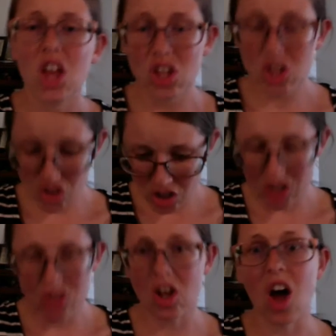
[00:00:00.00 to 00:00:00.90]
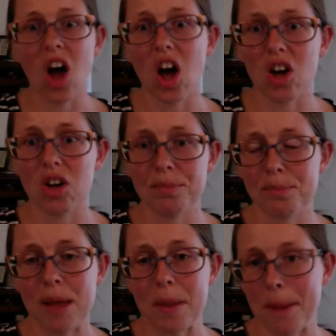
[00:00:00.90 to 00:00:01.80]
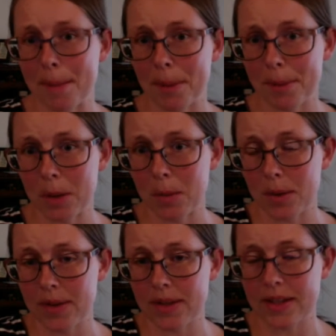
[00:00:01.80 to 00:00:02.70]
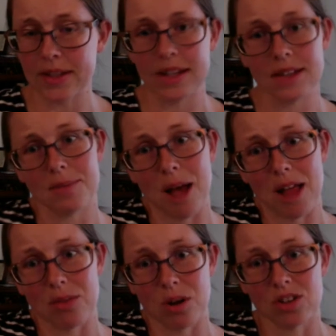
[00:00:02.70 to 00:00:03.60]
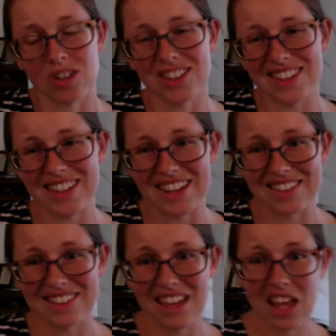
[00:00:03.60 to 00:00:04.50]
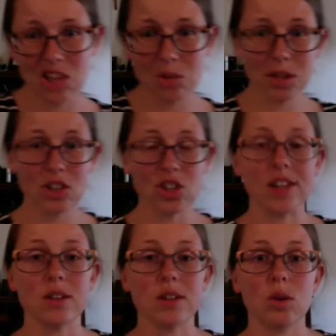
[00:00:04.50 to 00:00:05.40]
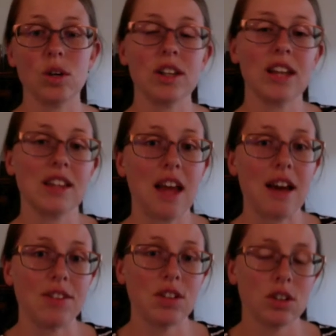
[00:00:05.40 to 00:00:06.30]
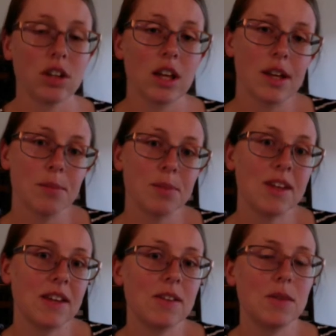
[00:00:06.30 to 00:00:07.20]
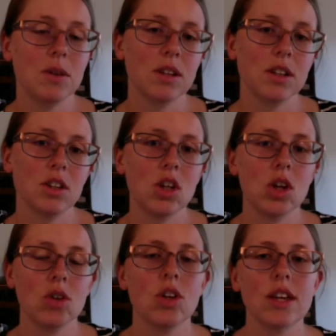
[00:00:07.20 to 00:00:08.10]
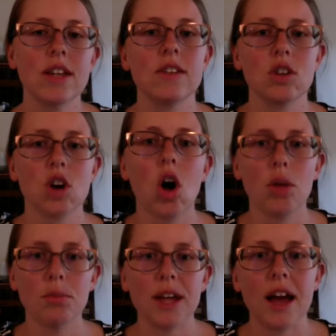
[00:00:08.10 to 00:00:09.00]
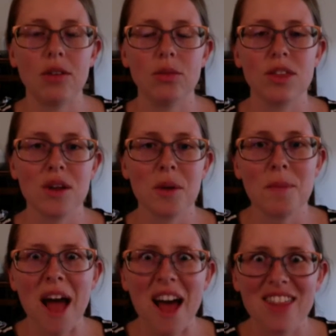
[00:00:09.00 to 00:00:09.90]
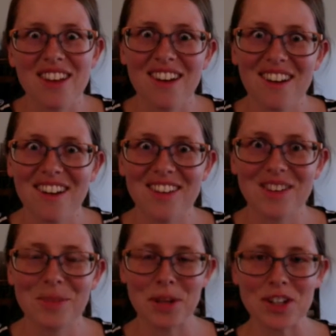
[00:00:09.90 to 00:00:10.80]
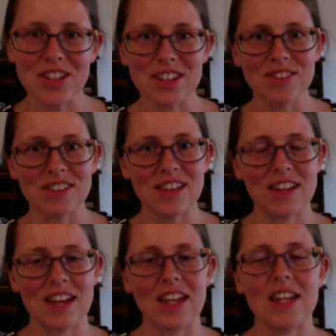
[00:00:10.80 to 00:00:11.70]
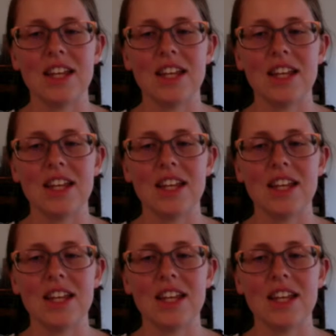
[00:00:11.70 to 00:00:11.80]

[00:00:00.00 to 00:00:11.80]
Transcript: You shouldn't use a hot like peppermint oil in the kids' bath water, just in case. You want a gentle oil like lavender. Besides, you want, you know, your kids to calm down with their bath, especially if it's at night.